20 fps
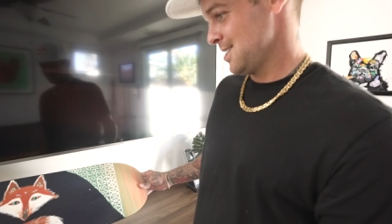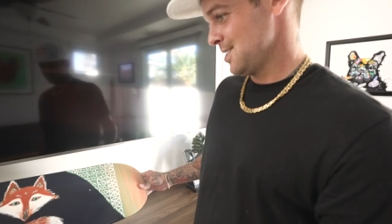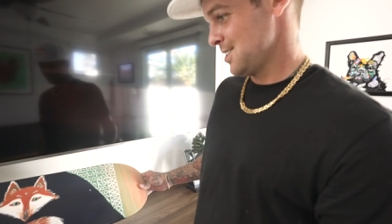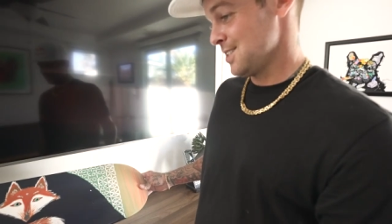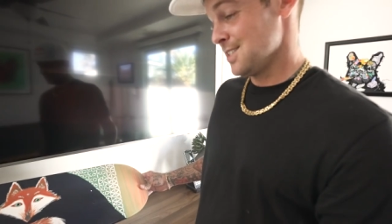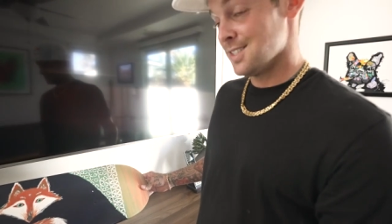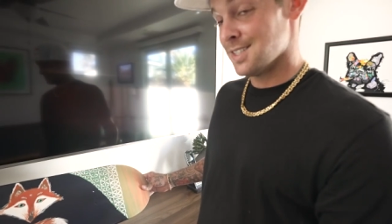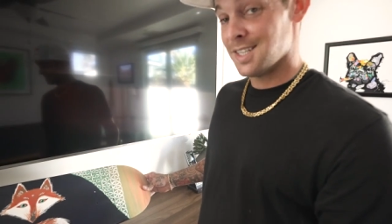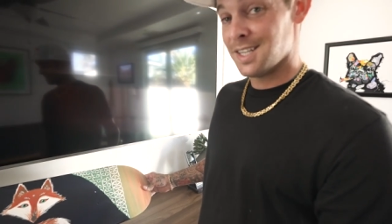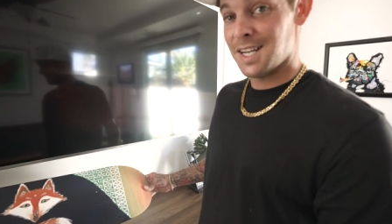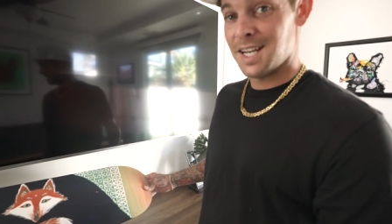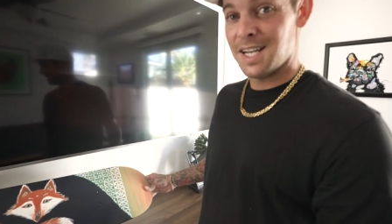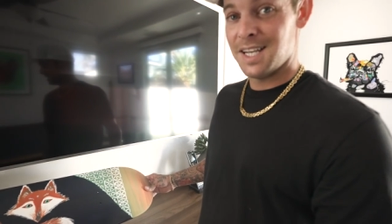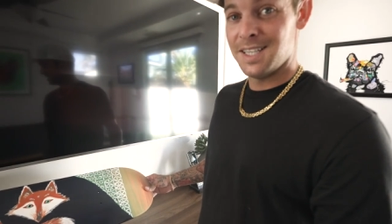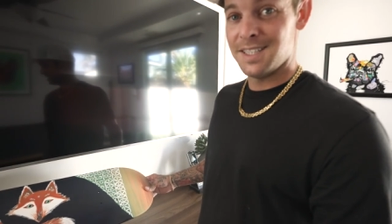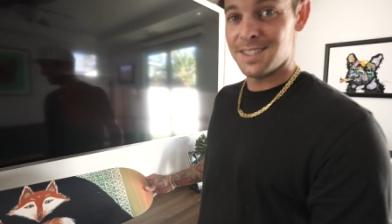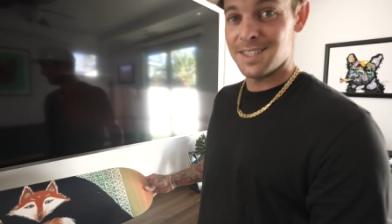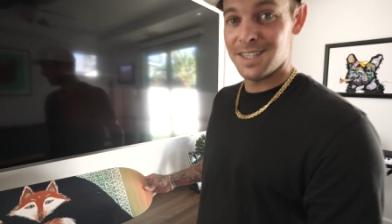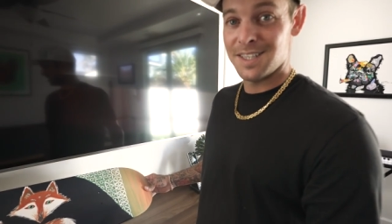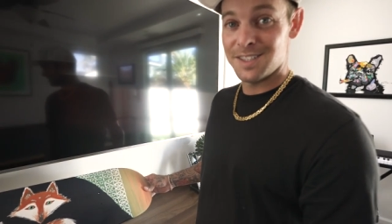She's gonna
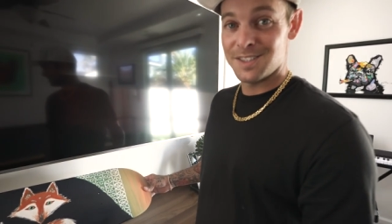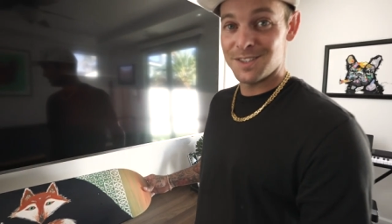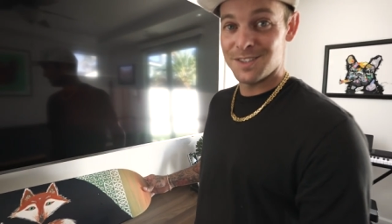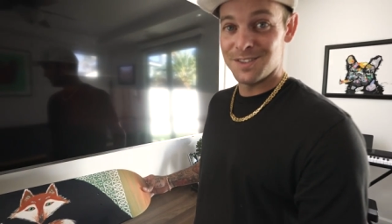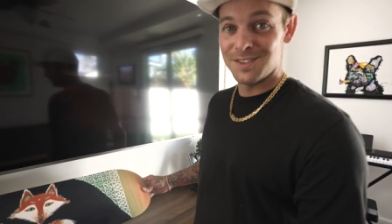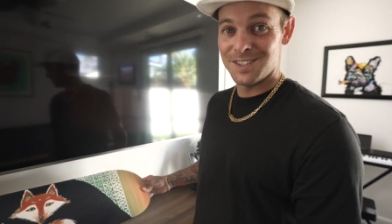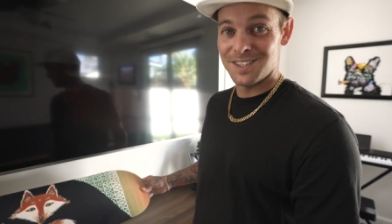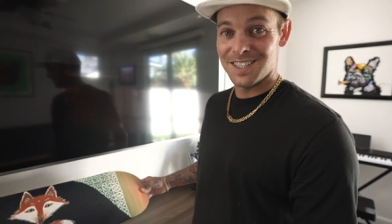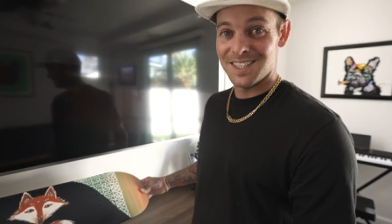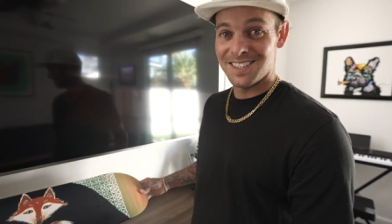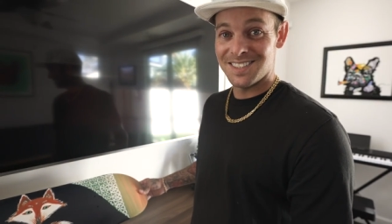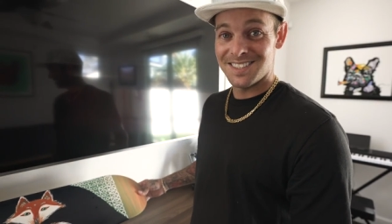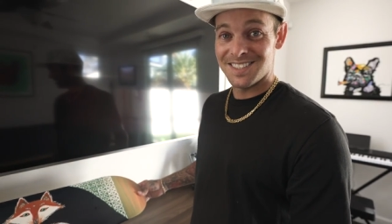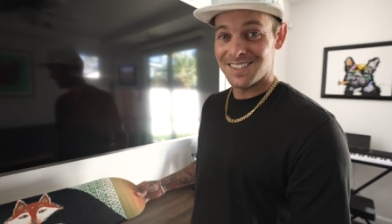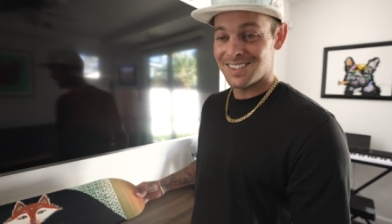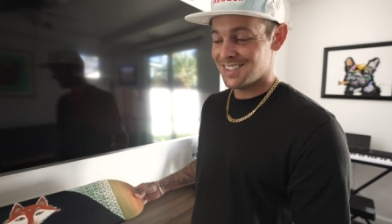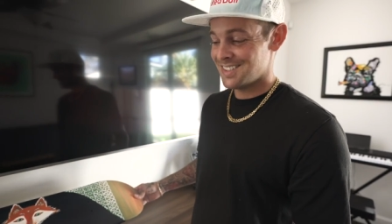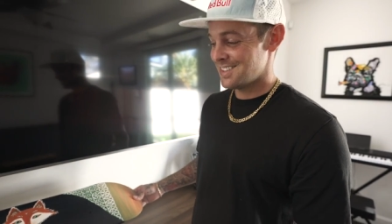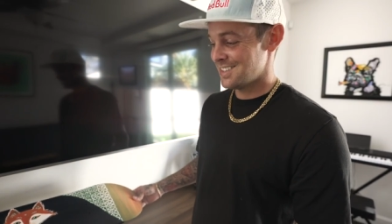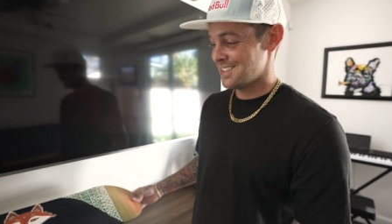hate that I showed you guys
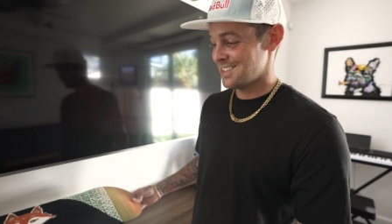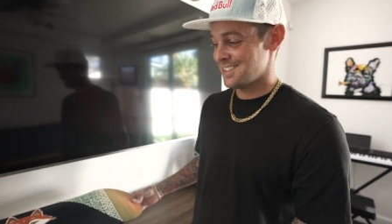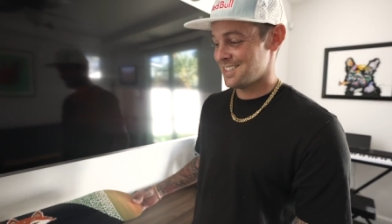this.